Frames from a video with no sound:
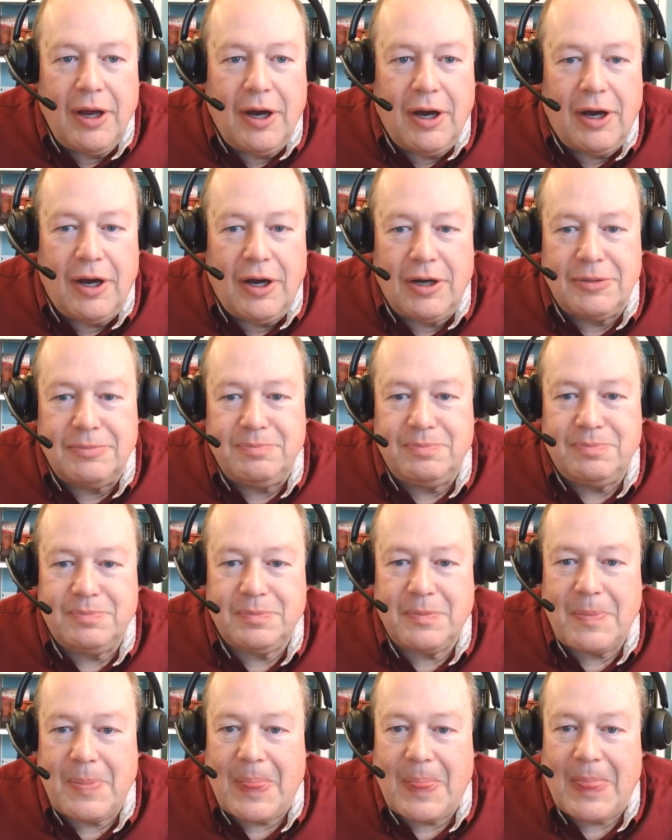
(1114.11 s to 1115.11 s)
Um,
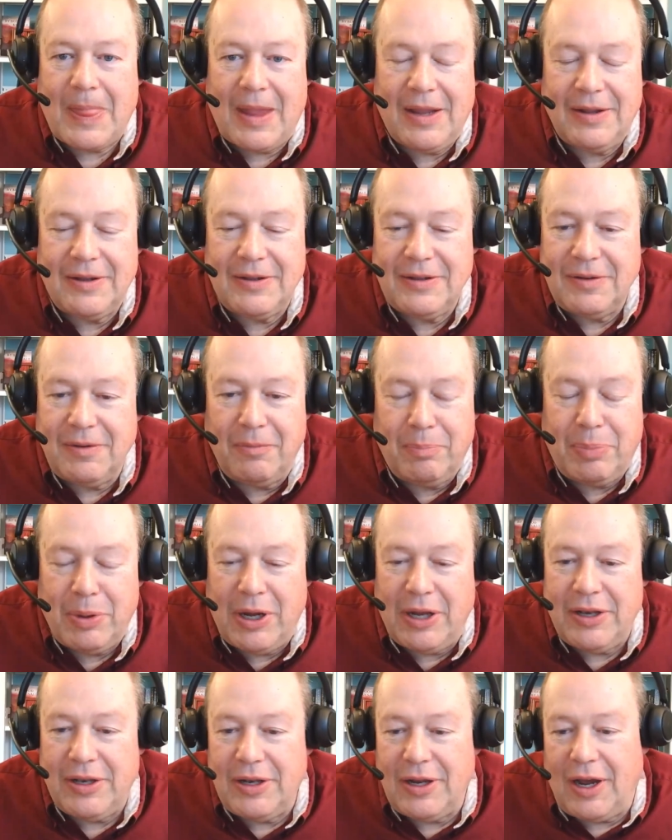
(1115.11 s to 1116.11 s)

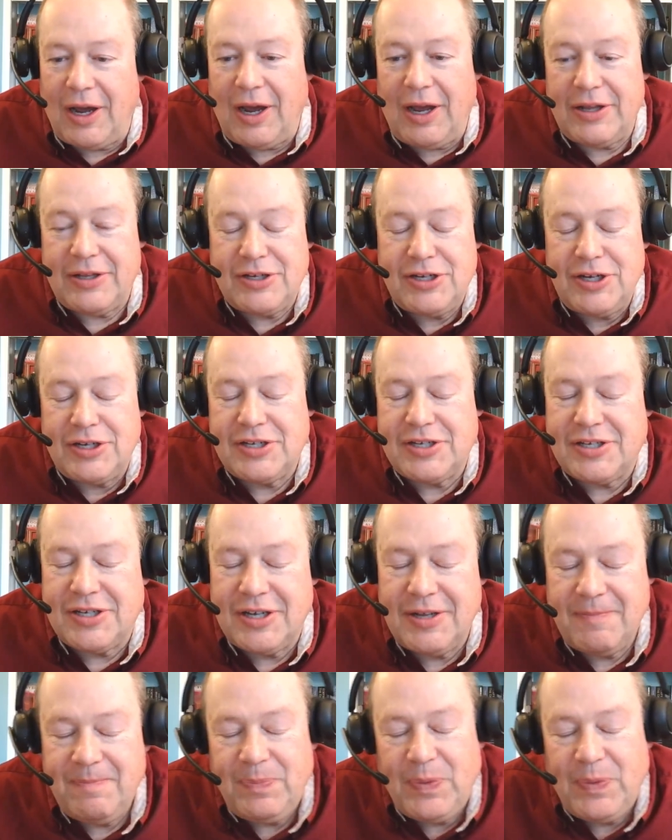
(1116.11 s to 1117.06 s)
but I just